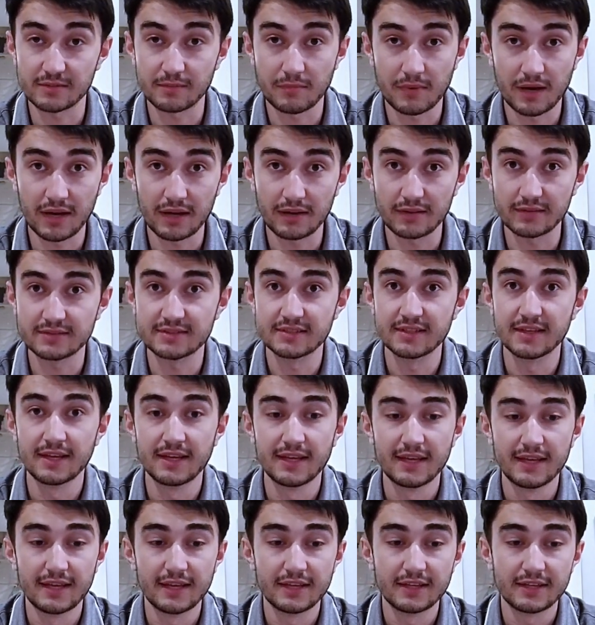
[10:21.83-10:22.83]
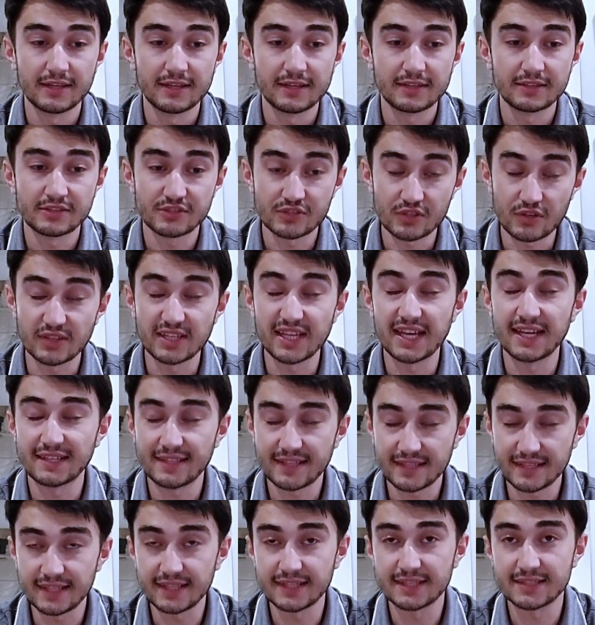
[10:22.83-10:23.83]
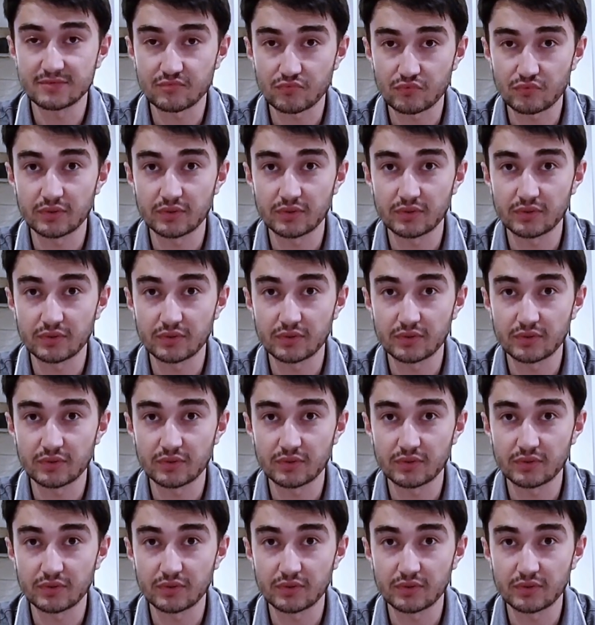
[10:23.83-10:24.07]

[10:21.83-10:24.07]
miles so that it